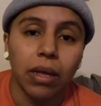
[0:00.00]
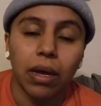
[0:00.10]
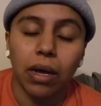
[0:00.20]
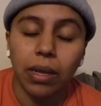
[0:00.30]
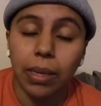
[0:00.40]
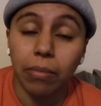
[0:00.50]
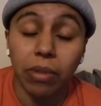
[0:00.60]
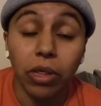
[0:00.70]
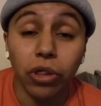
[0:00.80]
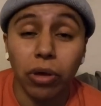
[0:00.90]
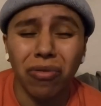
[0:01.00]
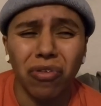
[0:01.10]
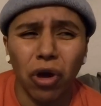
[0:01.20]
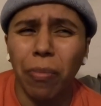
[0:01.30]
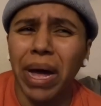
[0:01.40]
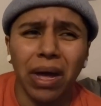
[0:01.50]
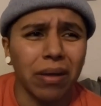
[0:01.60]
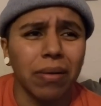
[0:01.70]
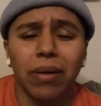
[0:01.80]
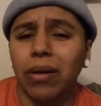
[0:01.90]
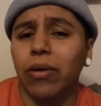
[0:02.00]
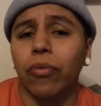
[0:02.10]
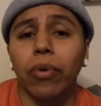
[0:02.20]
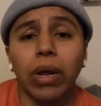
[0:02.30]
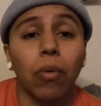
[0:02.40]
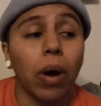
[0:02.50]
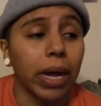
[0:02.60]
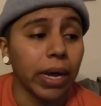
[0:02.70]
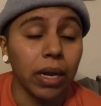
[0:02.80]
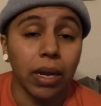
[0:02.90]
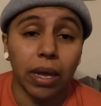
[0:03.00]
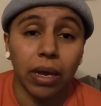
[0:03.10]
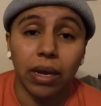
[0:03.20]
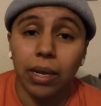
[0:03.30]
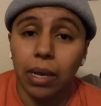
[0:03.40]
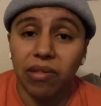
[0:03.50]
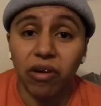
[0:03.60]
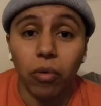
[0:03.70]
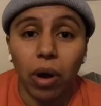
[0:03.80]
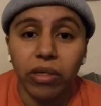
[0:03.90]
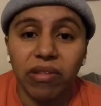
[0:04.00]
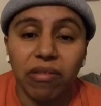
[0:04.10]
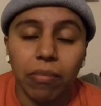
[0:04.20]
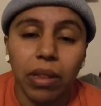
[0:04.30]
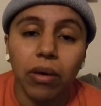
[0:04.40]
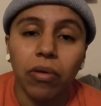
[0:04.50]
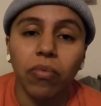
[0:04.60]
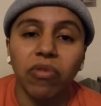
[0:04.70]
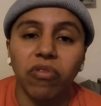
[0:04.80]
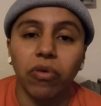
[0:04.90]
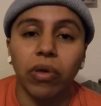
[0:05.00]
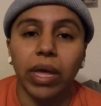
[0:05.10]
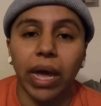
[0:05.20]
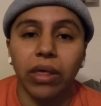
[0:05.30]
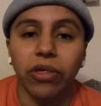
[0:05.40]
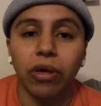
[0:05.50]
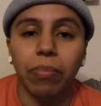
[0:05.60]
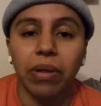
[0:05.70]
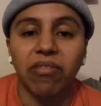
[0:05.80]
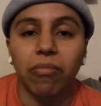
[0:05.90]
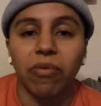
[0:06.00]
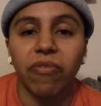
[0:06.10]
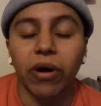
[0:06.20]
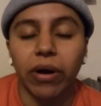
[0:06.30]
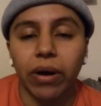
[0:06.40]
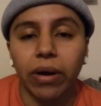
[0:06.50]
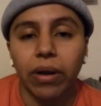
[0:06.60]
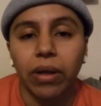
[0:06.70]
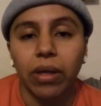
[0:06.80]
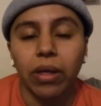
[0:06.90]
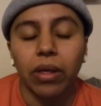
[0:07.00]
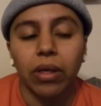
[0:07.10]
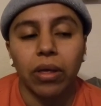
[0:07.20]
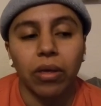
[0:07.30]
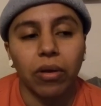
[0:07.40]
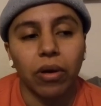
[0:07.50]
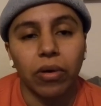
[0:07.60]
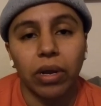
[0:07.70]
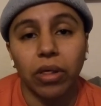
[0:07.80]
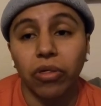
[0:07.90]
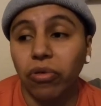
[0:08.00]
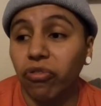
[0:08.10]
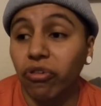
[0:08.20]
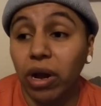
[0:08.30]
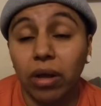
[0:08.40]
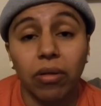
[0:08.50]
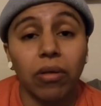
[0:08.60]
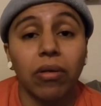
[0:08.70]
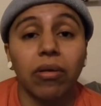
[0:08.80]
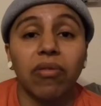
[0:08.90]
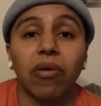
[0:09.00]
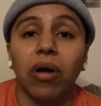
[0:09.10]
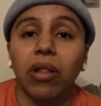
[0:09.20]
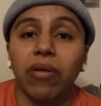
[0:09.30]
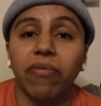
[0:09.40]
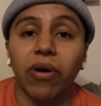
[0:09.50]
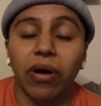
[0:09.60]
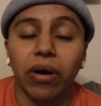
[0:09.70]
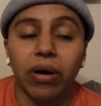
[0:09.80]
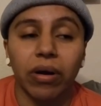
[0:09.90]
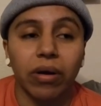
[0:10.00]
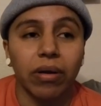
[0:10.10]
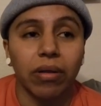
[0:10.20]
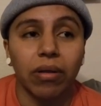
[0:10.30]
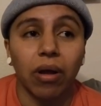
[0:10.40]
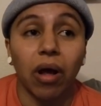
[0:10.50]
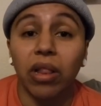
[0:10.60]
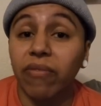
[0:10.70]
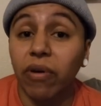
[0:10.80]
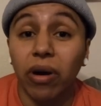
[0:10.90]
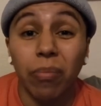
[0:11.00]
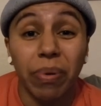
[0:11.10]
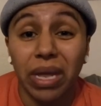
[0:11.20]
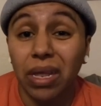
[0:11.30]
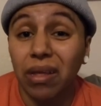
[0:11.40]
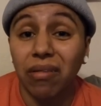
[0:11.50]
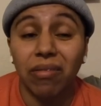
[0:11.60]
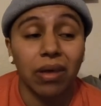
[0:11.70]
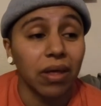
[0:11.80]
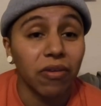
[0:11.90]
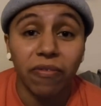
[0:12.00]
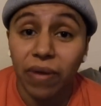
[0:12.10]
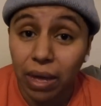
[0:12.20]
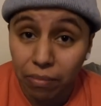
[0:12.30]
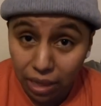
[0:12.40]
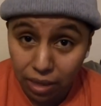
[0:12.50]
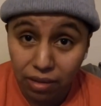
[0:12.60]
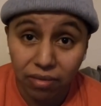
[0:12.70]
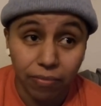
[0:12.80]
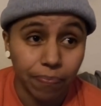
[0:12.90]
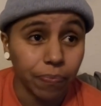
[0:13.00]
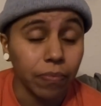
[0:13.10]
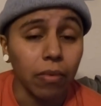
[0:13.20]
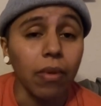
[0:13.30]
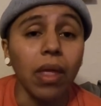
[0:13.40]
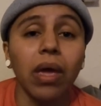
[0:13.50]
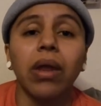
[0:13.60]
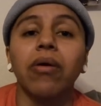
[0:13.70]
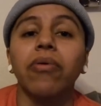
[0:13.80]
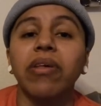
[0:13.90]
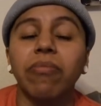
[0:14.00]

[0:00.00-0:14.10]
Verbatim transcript: uh, some of the shows, go back rewind and uh, start watching some of the old ones so you could catch up on some of our you know initial struggles all of our all of our opinions the other families and always